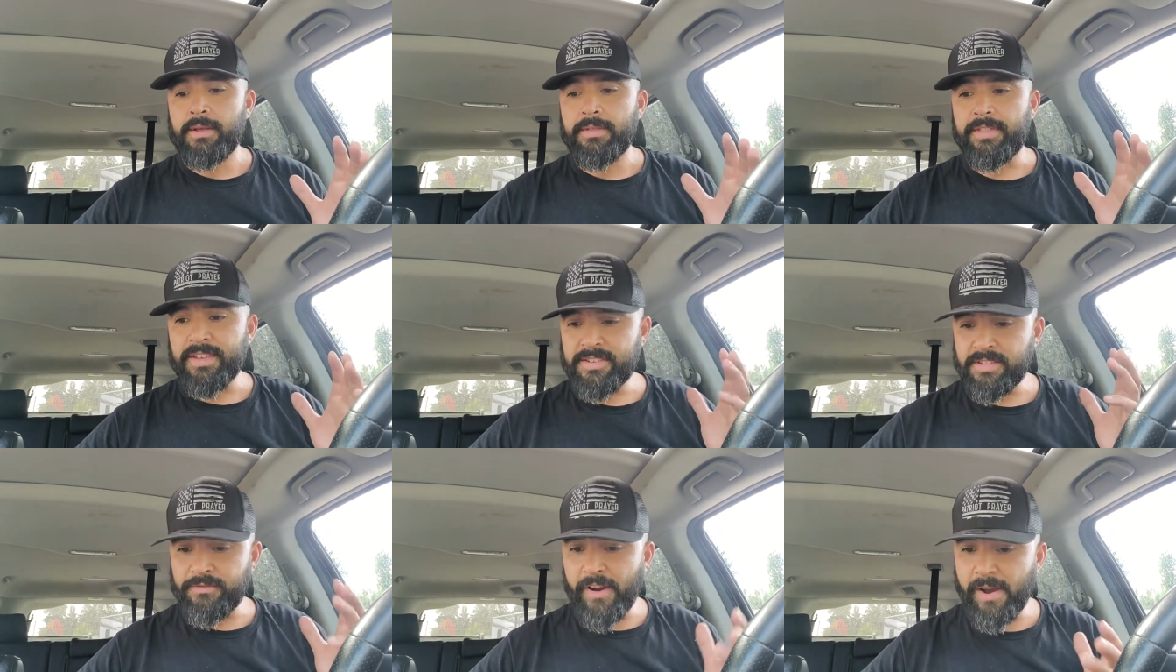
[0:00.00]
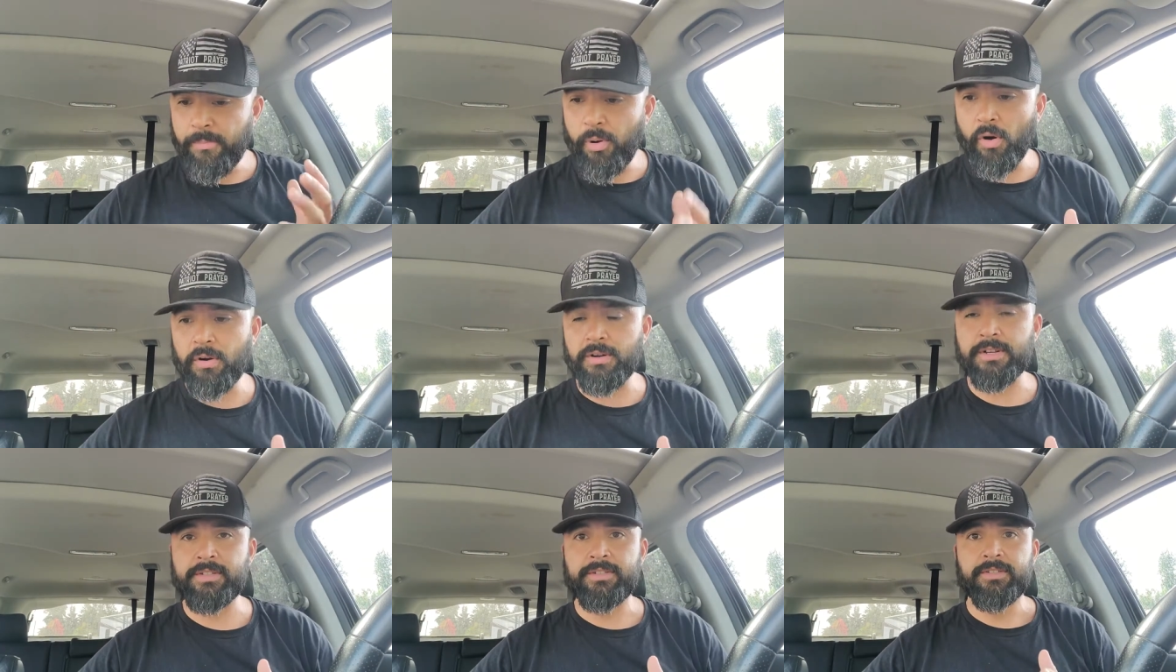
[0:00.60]
This is very
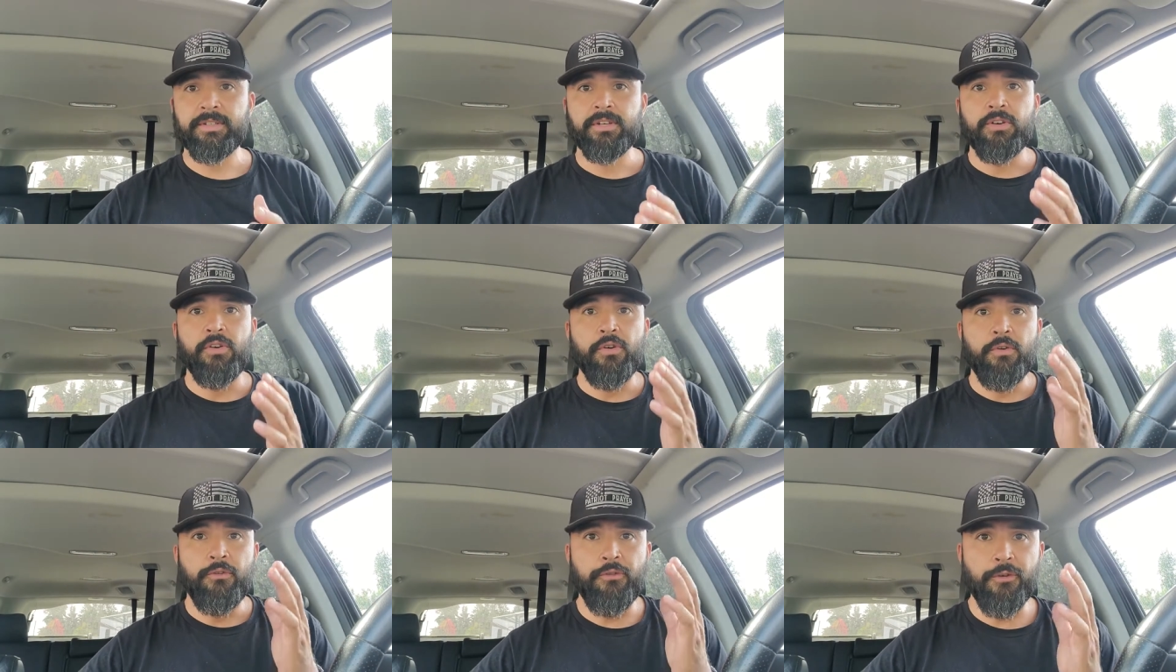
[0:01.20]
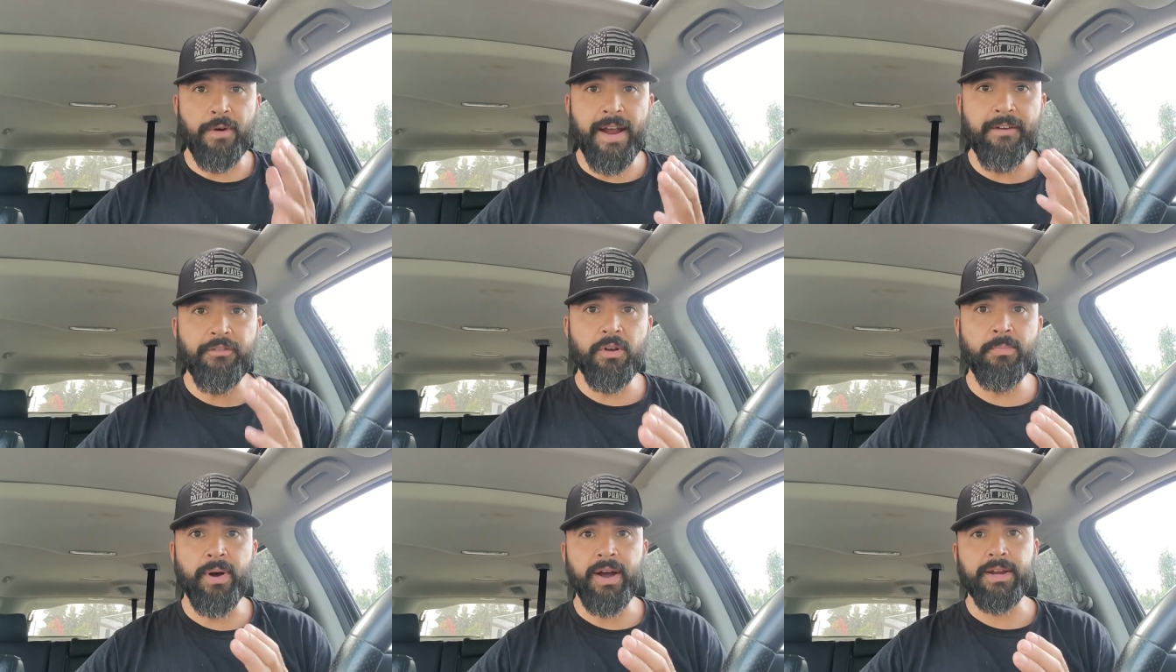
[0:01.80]
important for
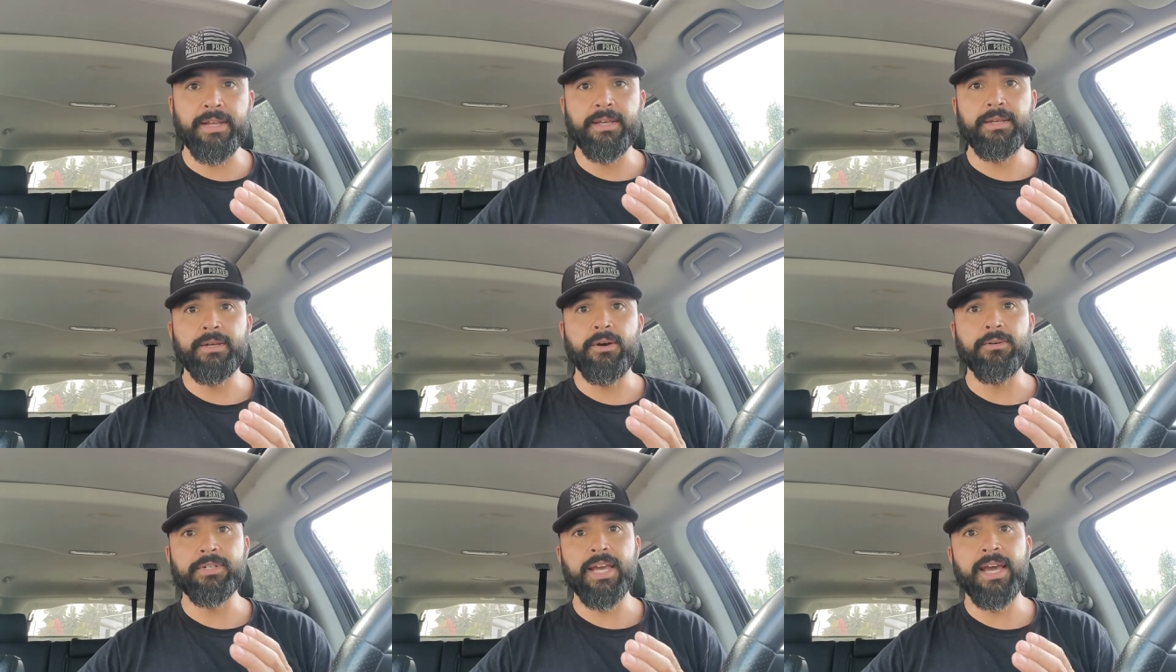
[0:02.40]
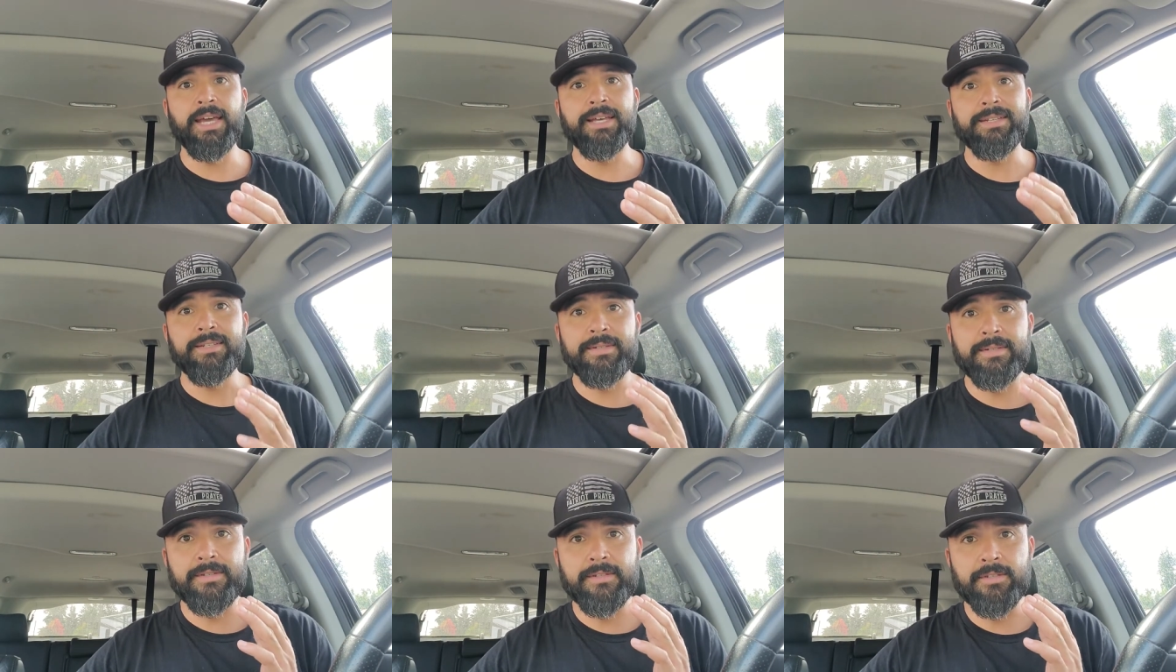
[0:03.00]
everybody, okay,
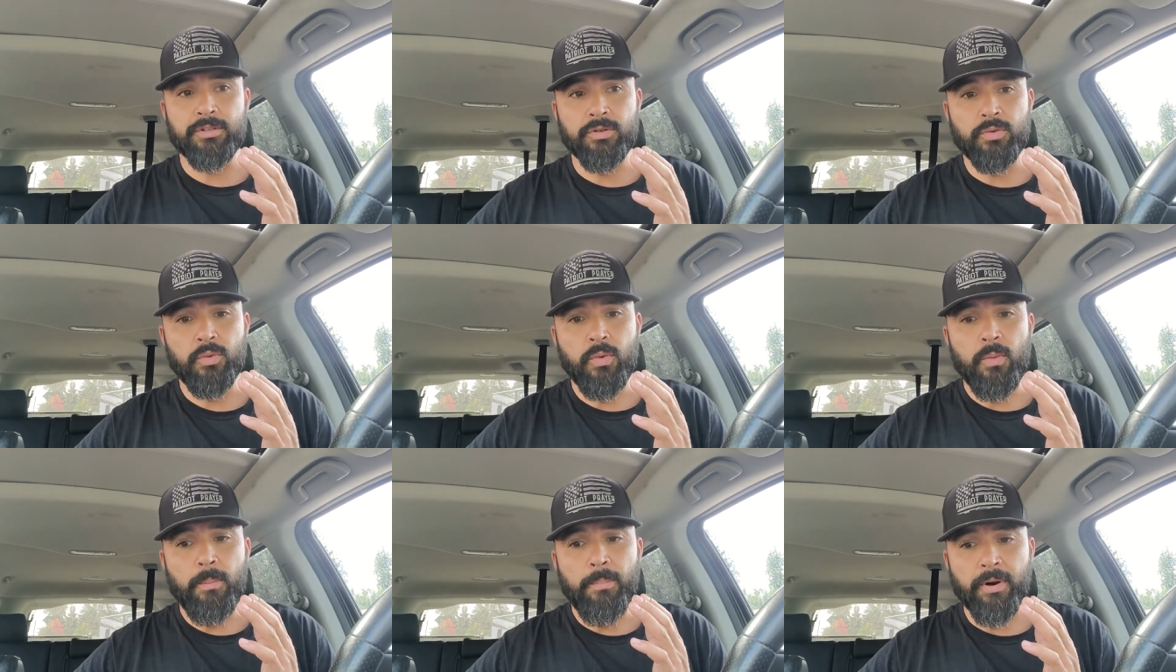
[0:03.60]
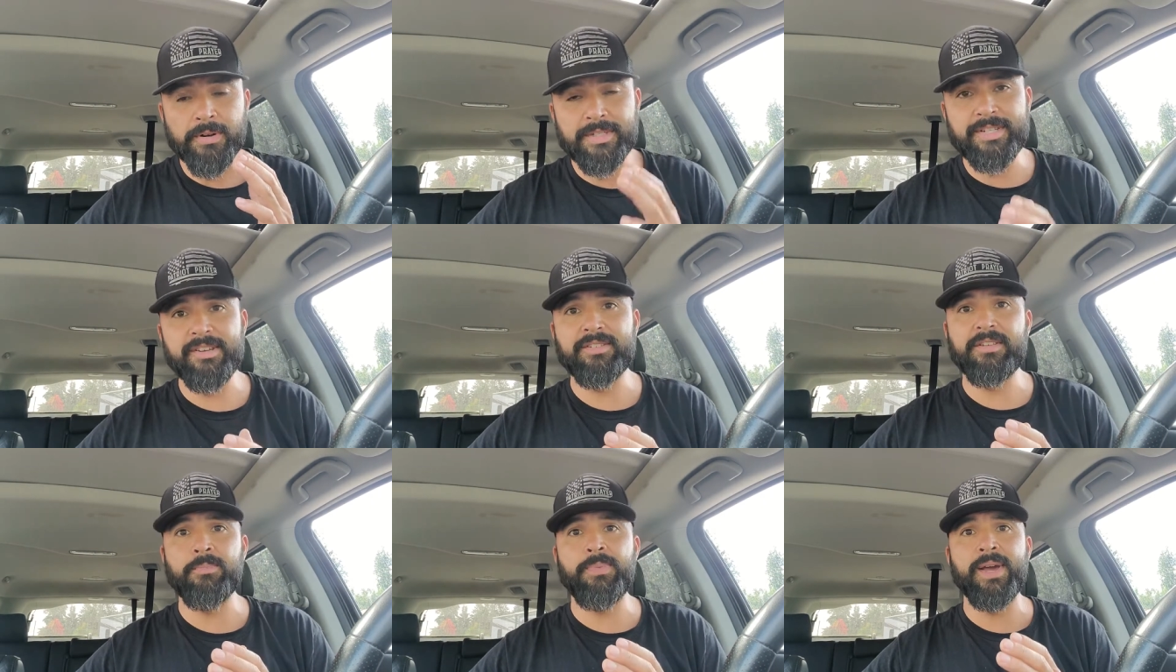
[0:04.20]
to
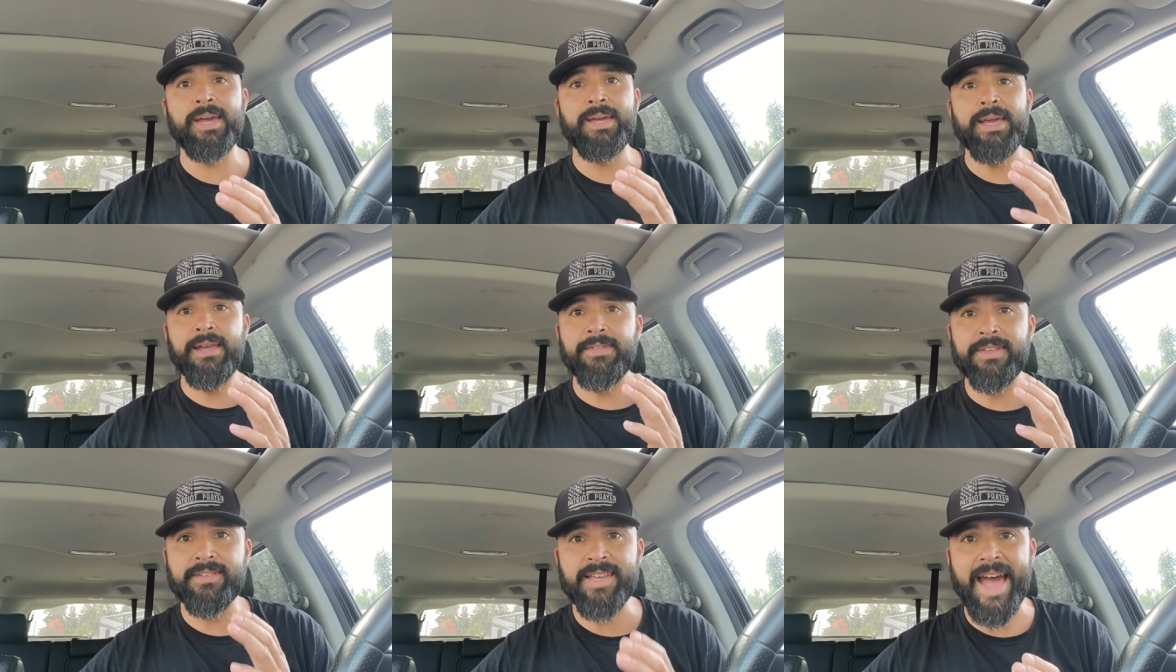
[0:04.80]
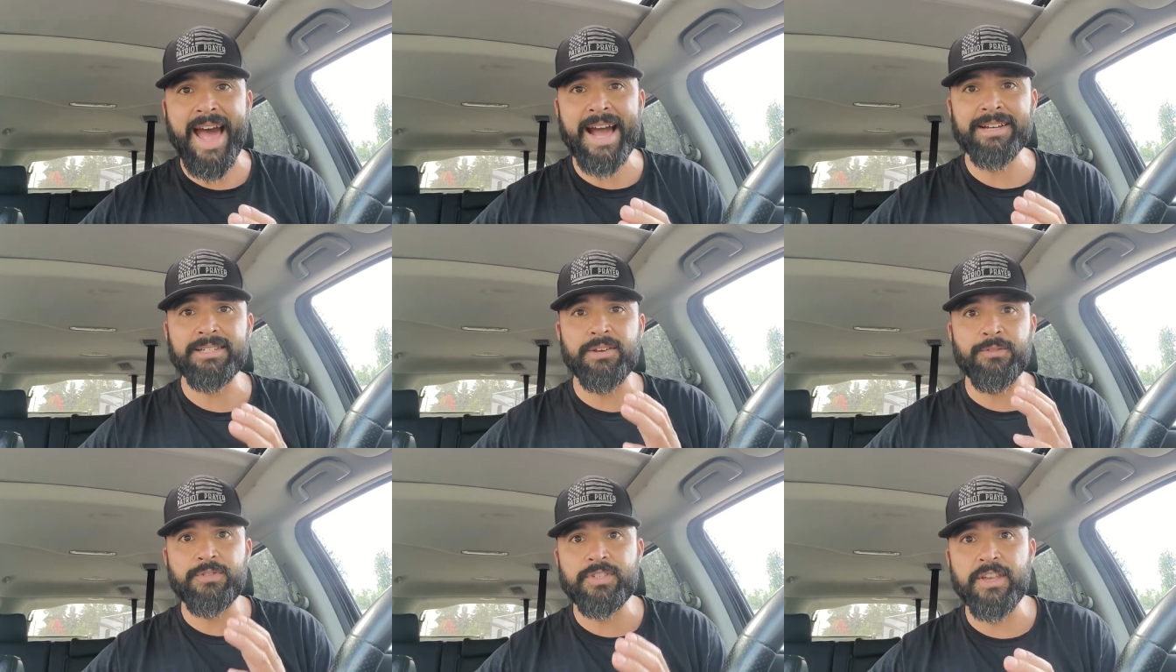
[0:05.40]
participate in this act
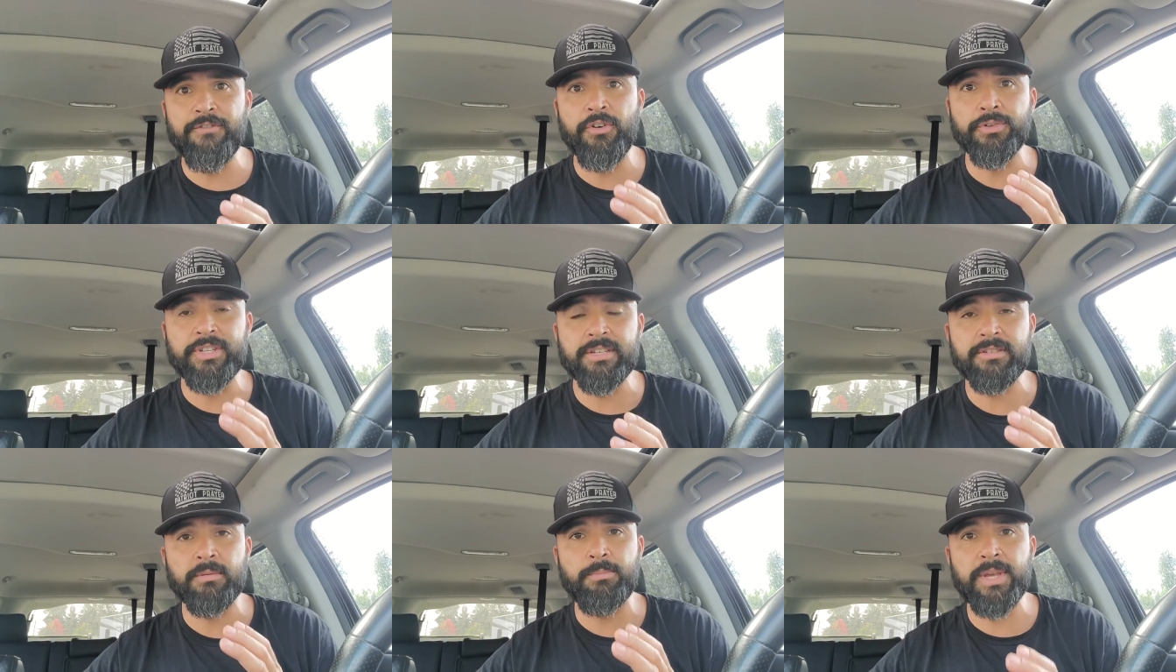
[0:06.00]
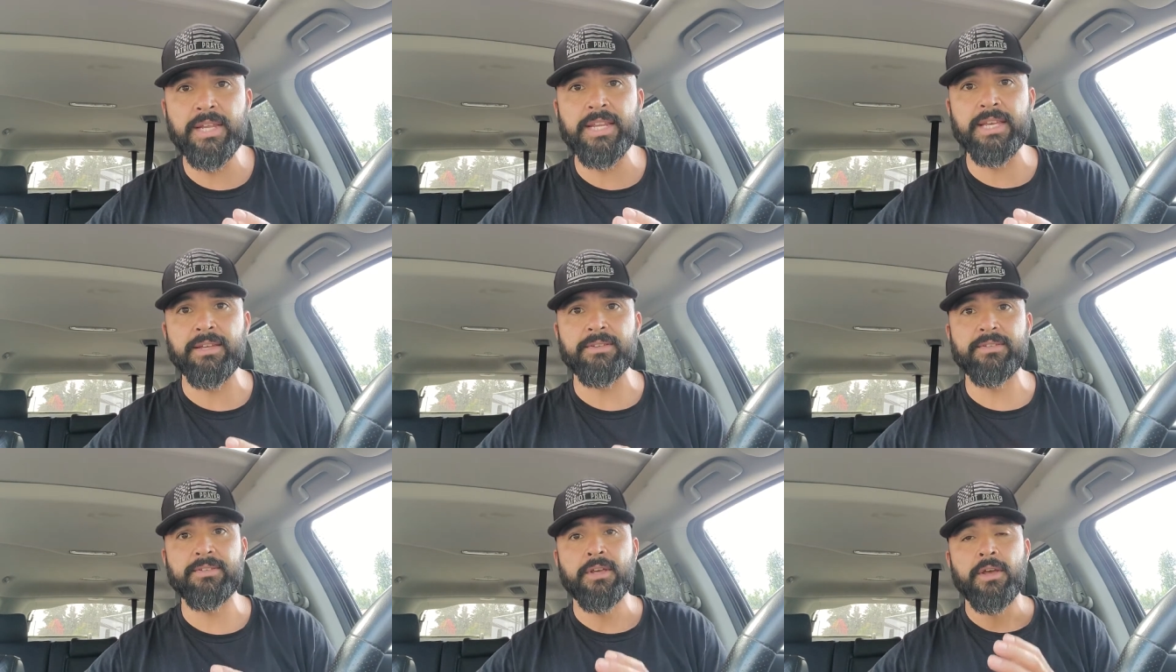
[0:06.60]
of civil
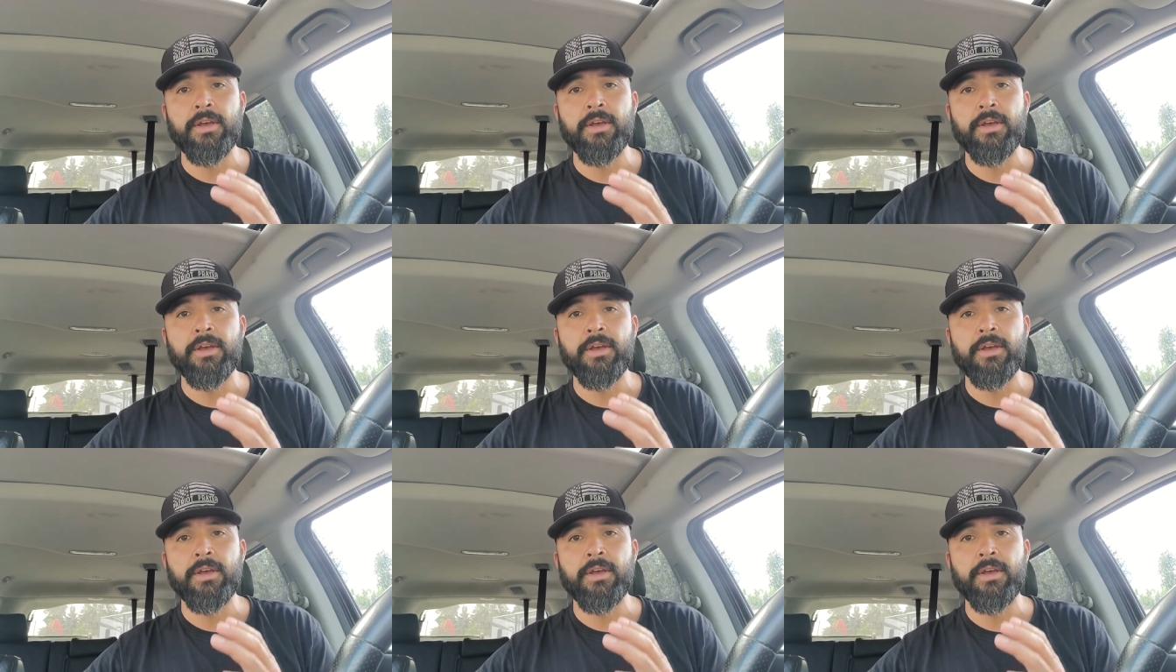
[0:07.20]
disobedience.